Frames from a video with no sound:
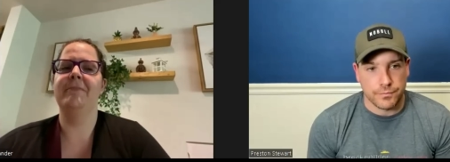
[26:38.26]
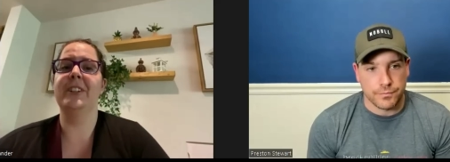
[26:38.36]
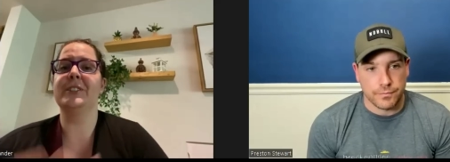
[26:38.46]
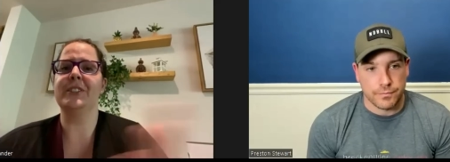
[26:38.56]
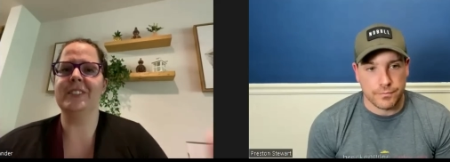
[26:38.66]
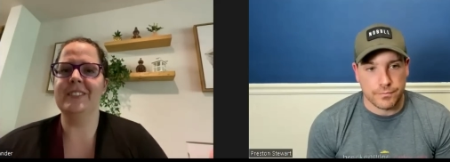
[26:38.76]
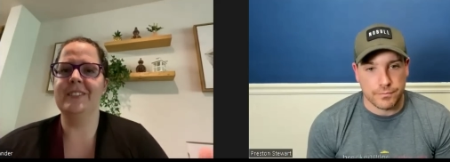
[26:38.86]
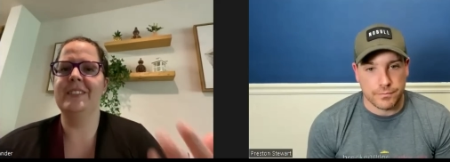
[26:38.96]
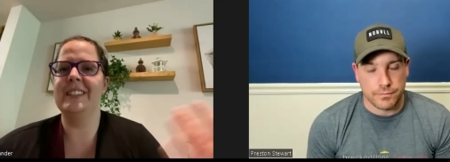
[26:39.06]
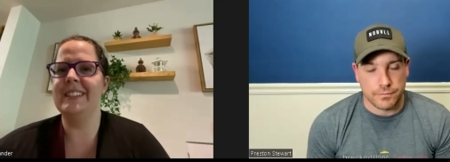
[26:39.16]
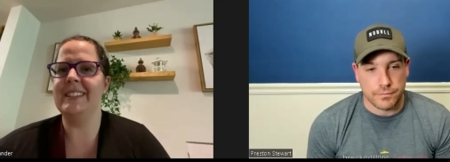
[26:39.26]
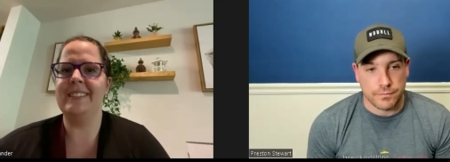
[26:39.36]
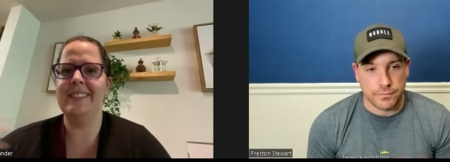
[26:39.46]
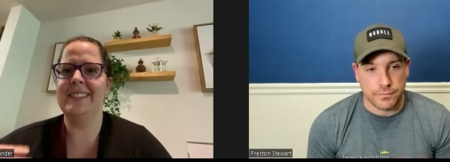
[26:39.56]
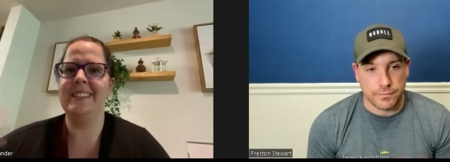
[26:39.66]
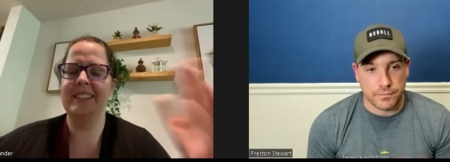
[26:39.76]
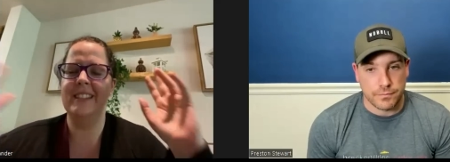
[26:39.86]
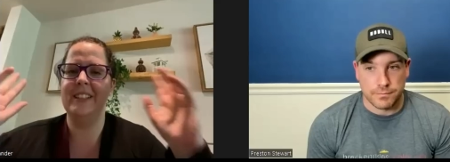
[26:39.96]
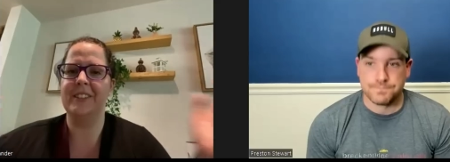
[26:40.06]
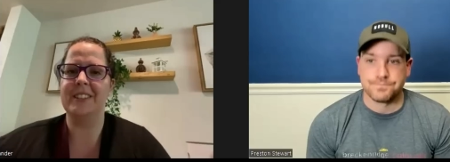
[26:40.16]
Speaker 1: filter,
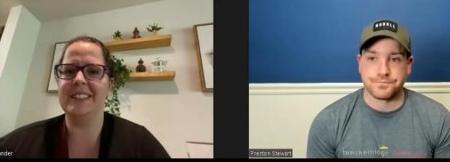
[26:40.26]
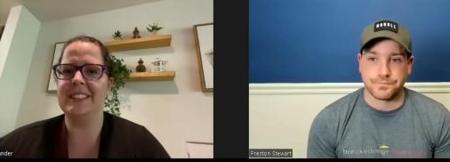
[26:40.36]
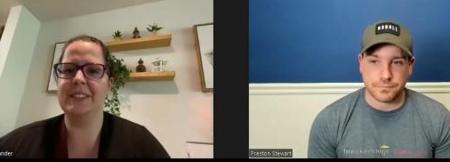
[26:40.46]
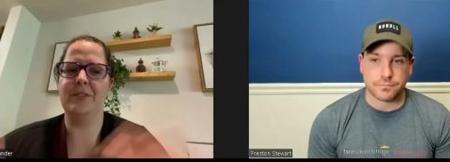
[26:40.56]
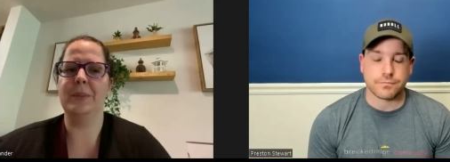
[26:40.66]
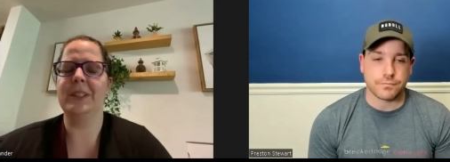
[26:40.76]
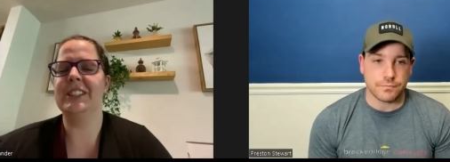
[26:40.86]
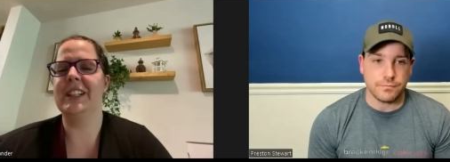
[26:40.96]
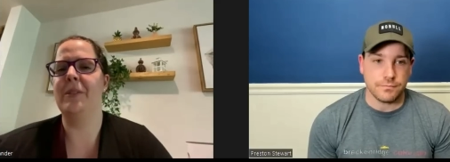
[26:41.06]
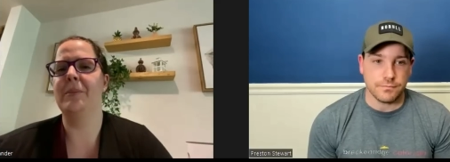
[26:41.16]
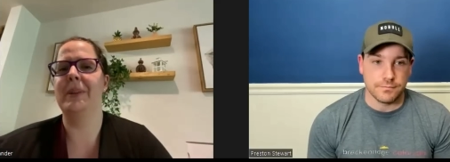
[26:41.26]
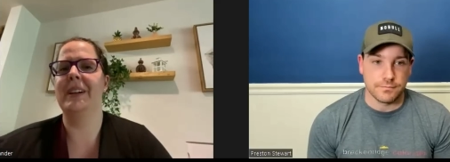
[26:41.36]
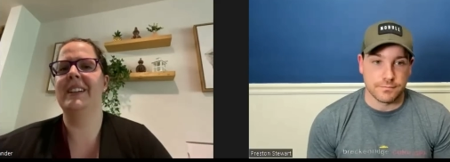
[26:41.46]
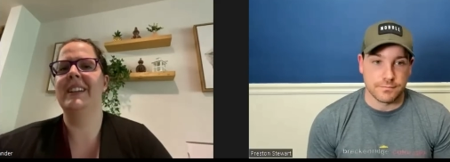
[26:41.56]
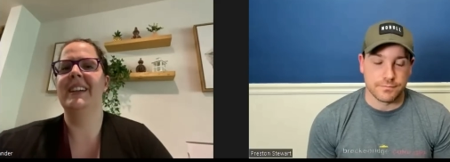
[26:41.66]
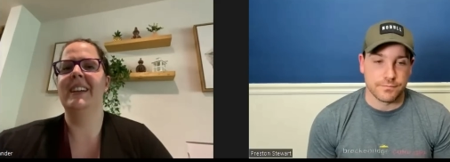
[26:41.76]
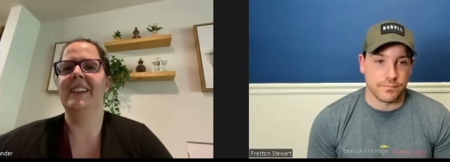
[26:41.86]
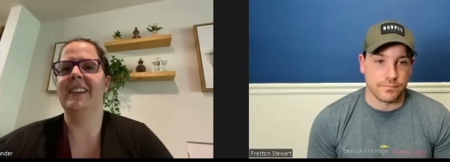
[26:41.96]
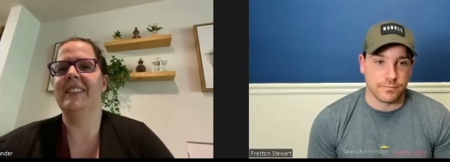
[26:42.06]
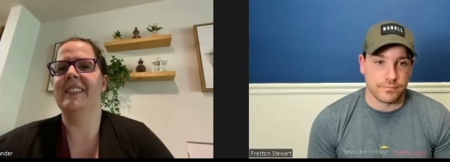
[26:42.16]
you know, the disinformation out. But
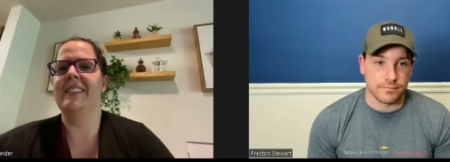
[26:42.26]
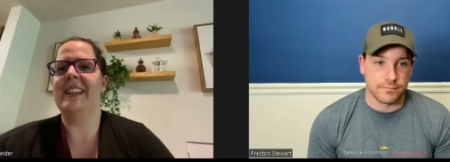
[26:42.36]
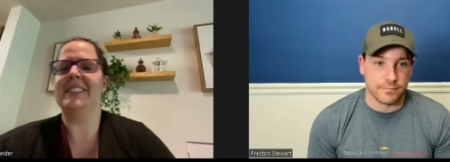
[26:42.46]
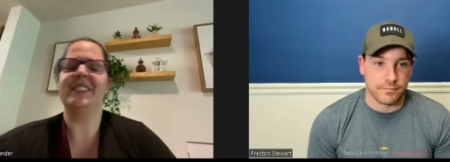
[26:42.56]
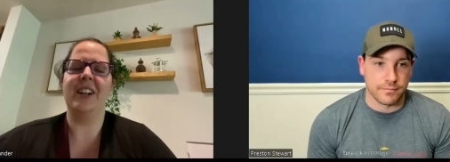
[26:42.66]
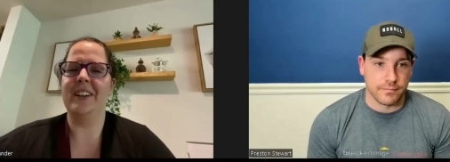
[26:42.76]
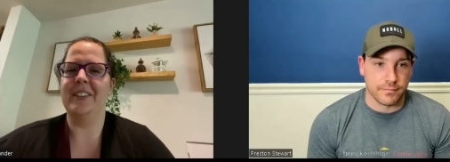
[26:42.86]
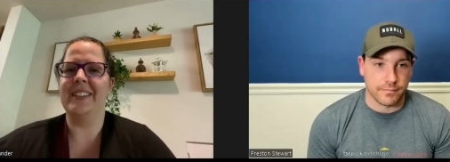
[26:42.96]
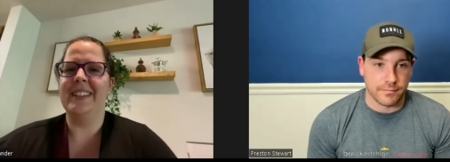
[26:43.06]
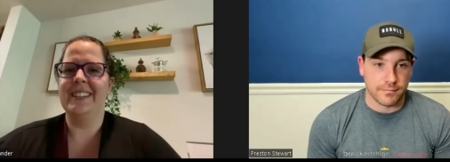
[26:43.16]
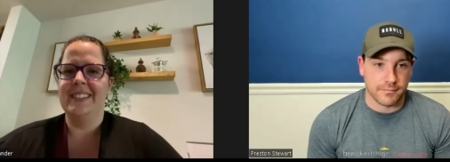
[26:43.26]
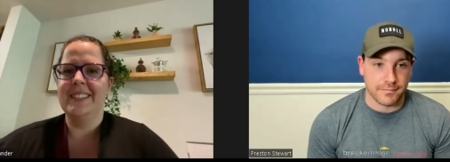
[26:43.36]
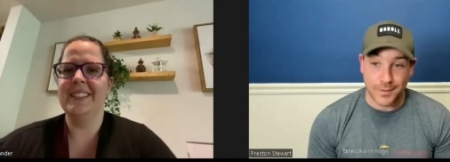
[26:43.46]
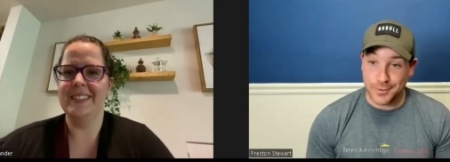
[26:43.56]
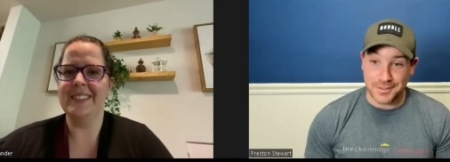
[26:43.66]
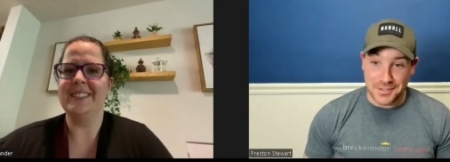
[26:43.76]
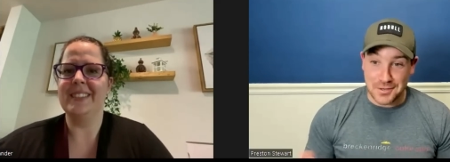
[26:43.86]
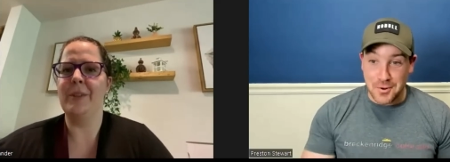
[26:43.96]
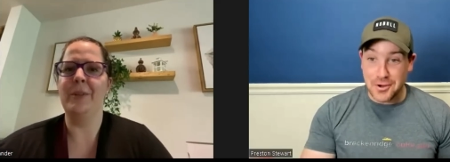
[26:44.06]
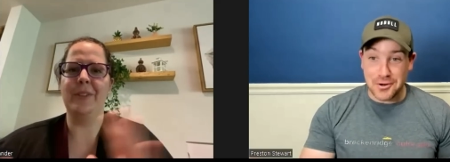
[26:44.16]
that's not healthy.
Speaker 2: Well, to
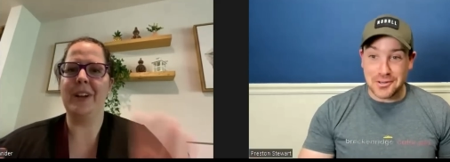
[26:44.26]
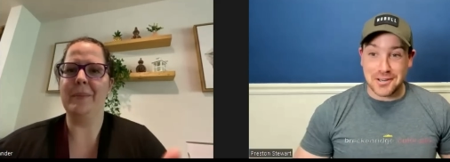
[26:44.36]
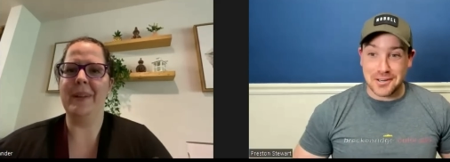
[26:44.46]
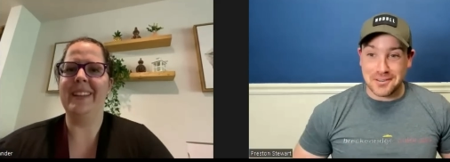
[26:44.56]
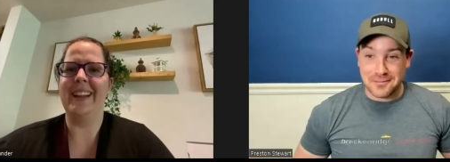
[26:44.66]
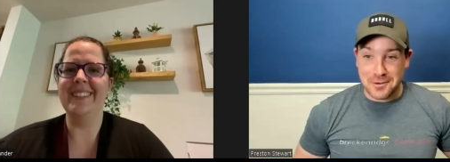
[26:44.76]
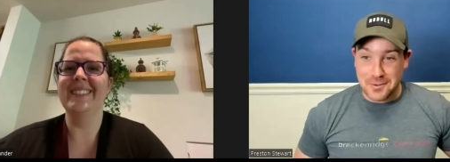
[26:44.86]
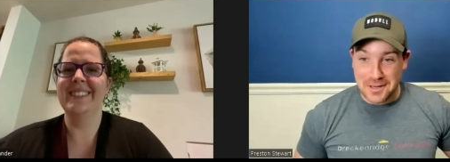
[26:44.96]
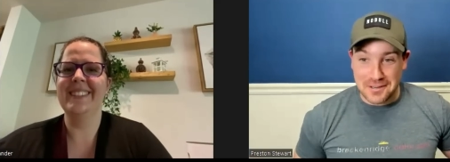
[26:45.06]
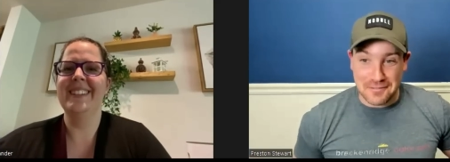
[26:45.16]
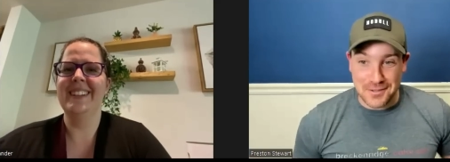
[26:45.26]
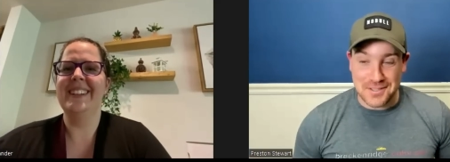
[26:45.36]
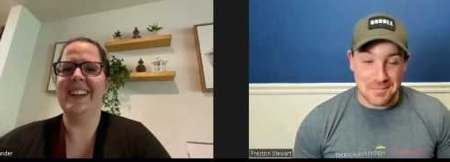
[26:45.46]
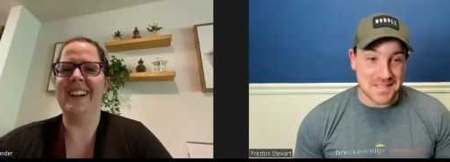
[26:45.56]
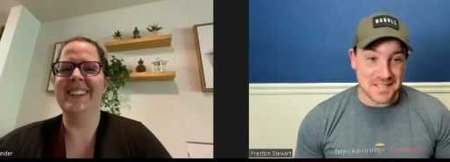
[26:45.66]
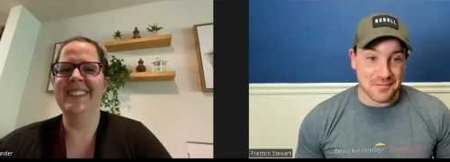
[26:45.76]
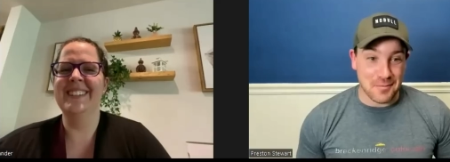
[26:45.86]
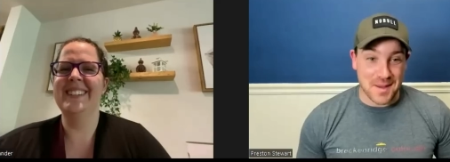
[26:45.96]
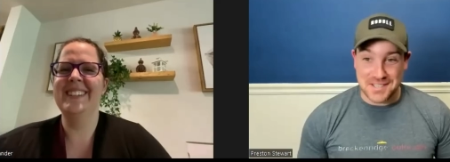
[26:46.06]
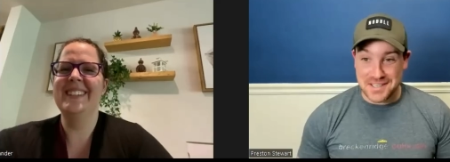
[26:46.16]
your point earlier, we're, we're confusing yeah.
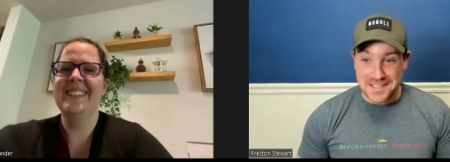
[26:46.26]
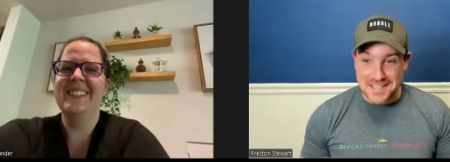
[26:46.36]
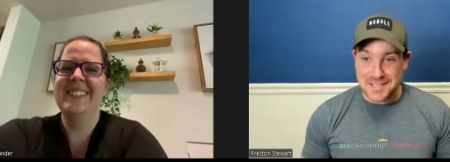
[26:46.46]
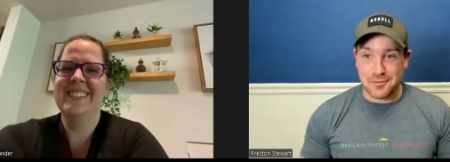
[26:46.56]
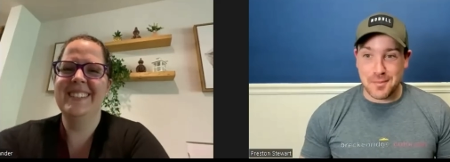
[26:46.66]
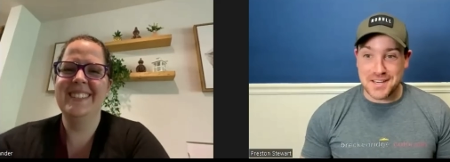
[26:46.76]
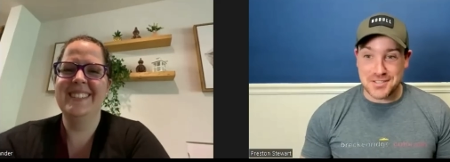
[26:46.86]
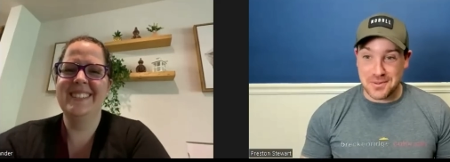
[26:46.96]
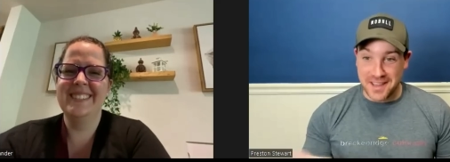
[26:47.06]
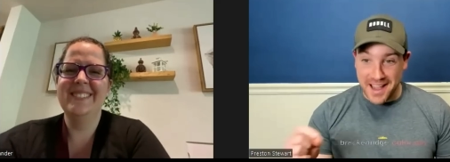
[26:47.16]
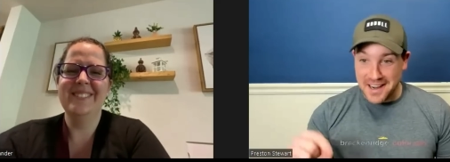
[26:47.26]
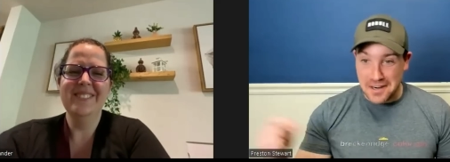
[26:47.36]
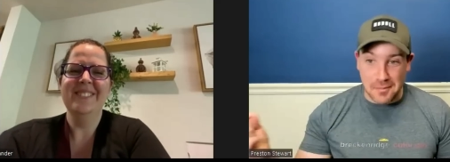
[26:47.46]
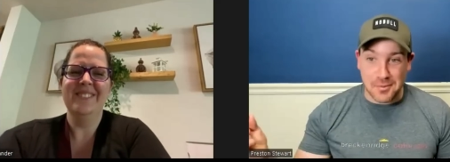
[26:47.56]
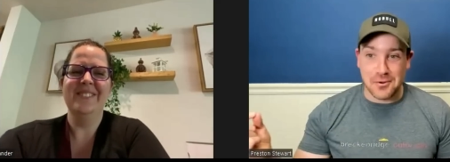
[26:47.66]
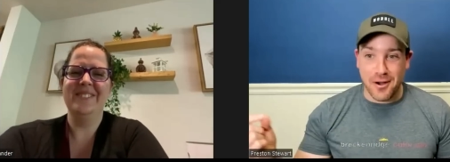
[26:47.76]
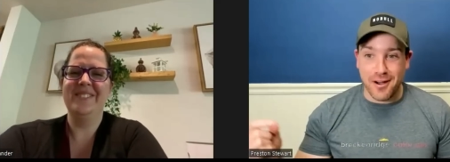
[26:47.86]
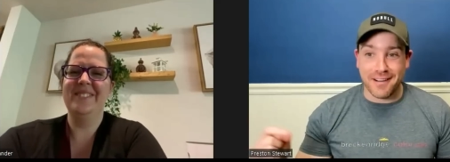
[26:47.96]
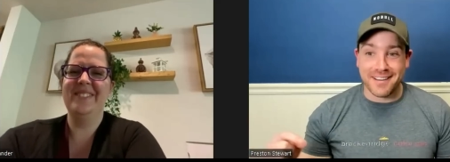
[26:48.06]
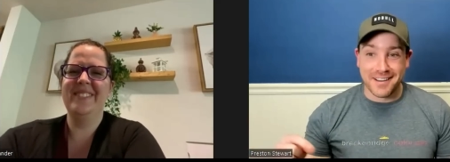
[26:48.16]
misinformation and disinformation with I got a number
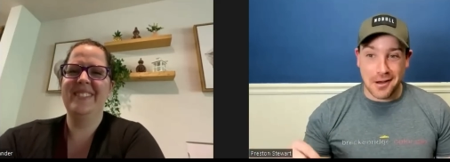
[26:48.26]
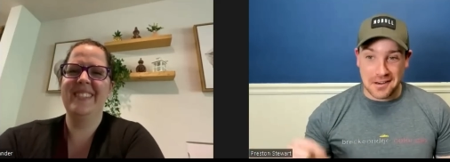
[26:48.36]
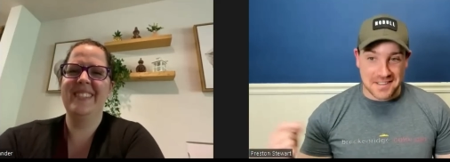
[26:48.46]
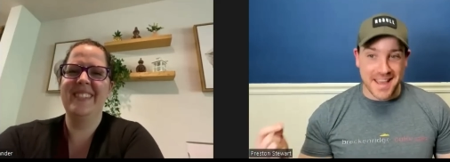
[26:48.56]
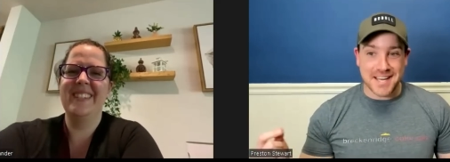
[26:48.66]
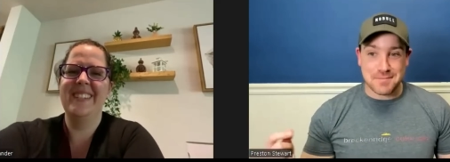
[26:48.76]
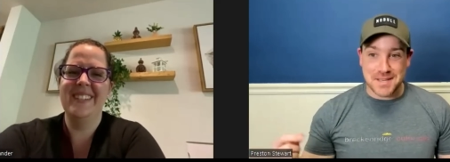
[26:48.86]
wrong on a tank